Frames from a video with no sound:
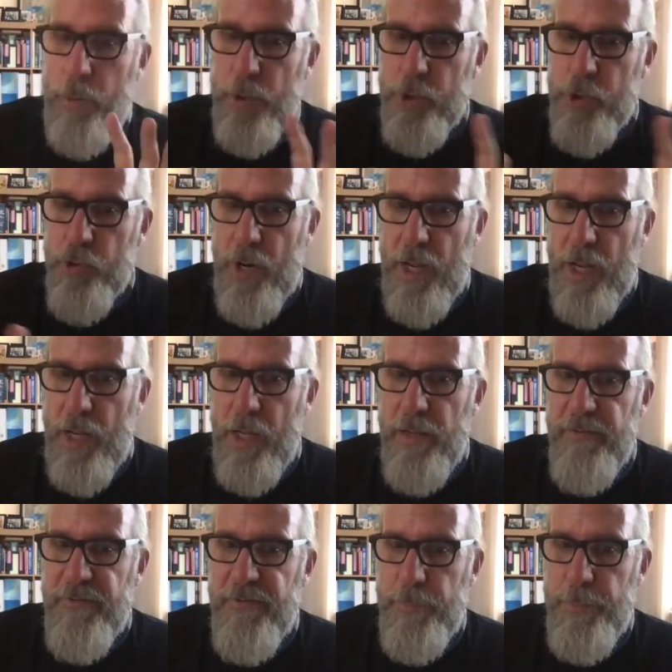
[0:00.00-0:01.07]

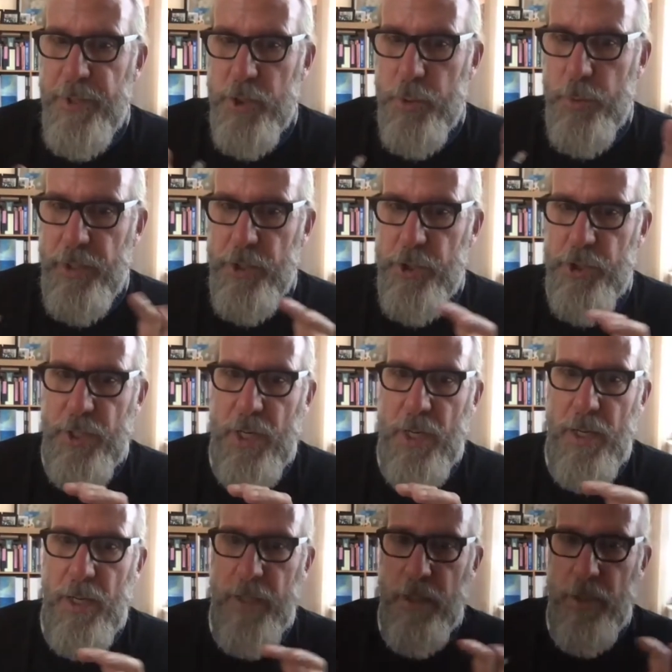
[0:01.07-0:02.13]
drive between
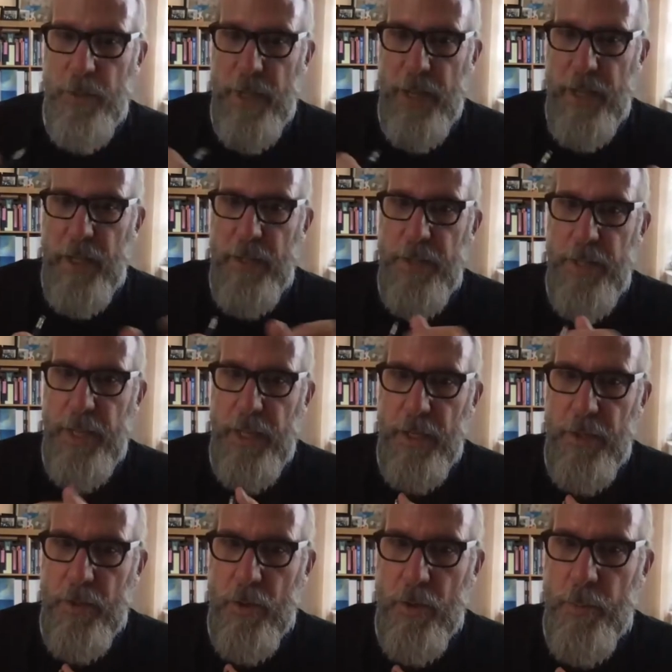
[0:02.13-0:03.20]
Chicago and Ann
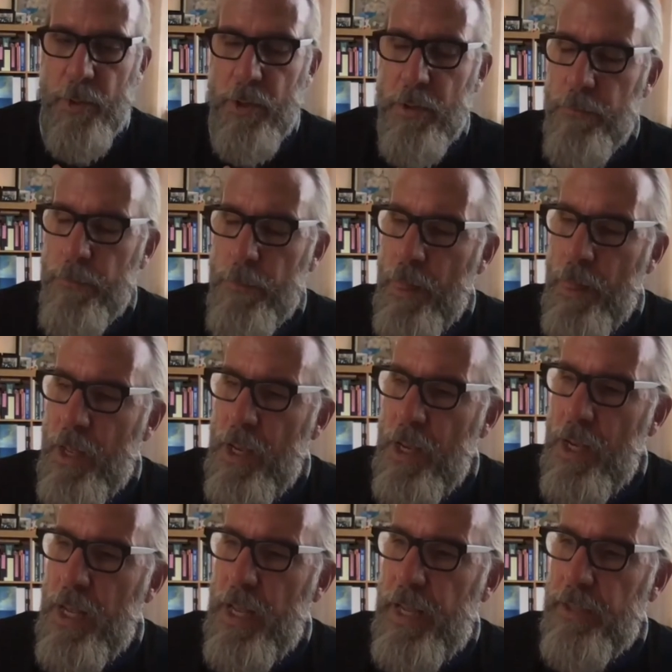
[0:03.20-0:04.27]
Arbor.
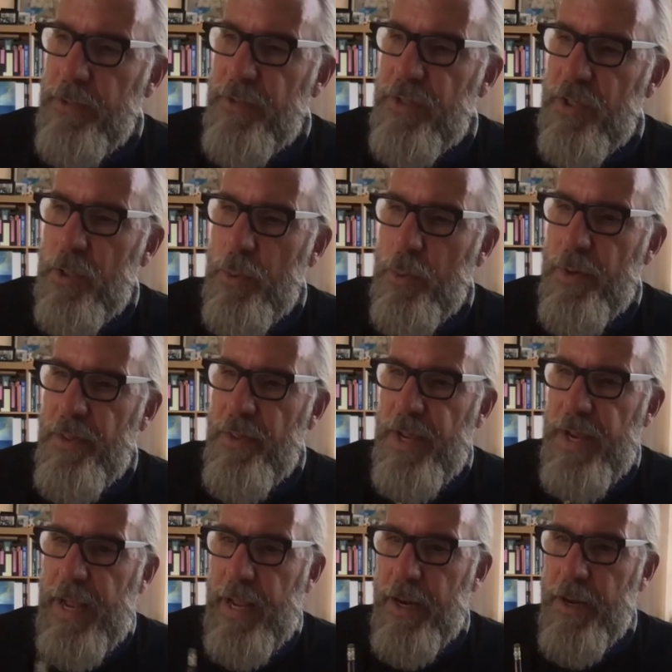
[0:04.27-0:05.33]
And so
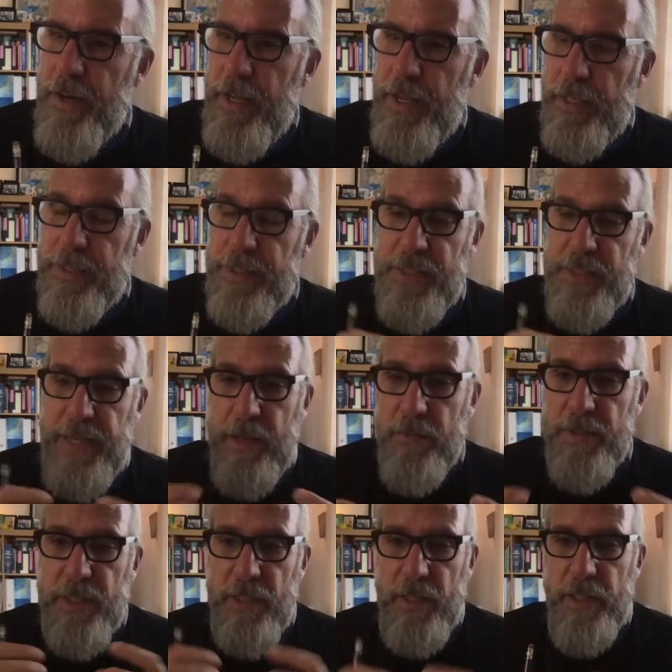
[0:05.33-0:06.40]
it
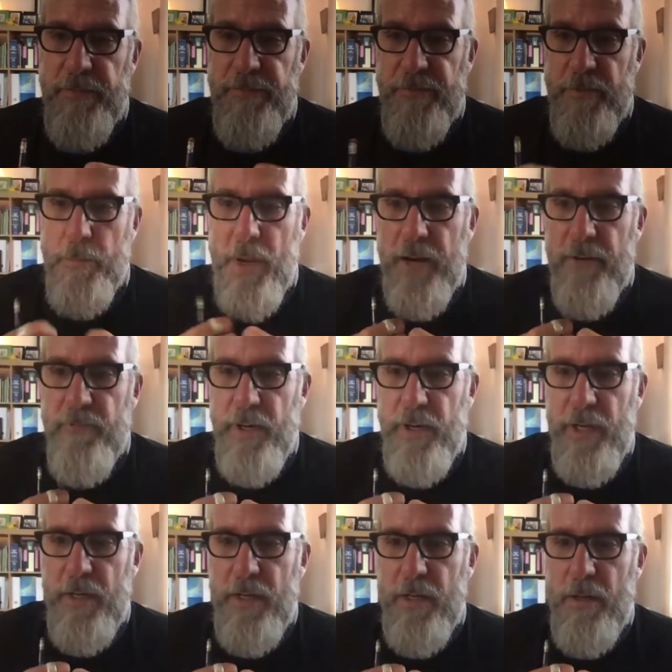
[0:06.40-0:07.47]
sounds like from my
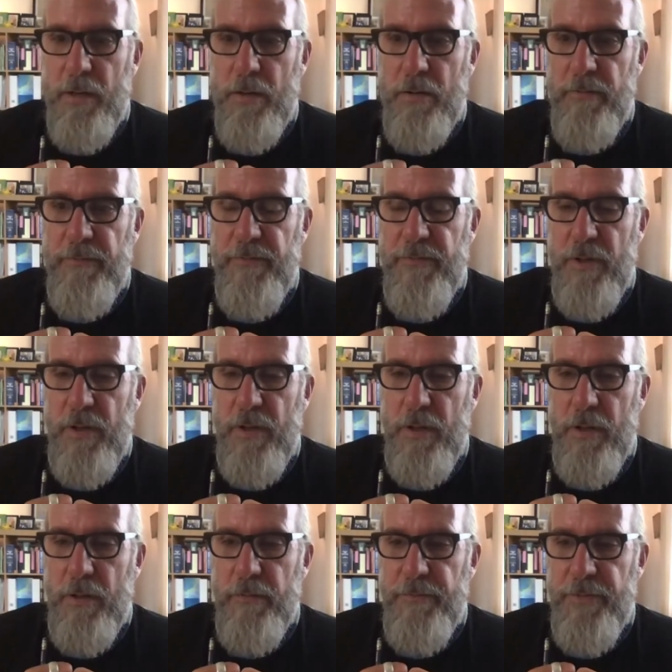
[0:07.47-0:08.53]
read of
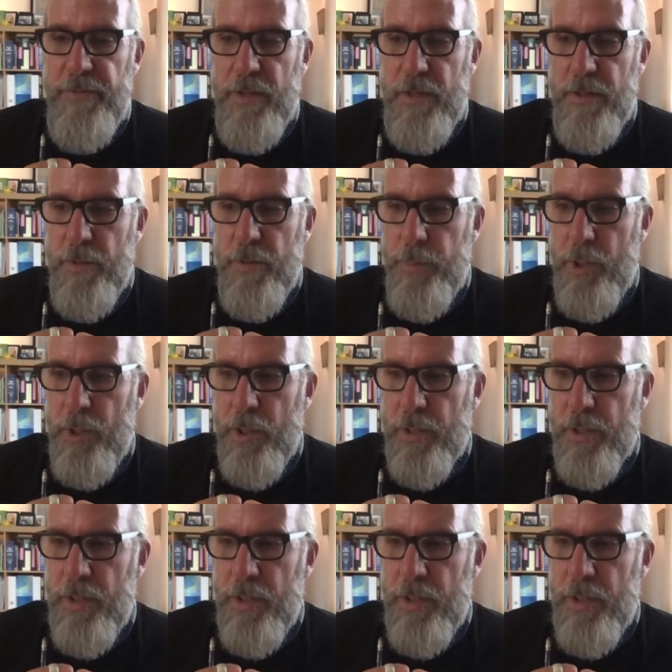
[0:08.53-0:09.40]
the book,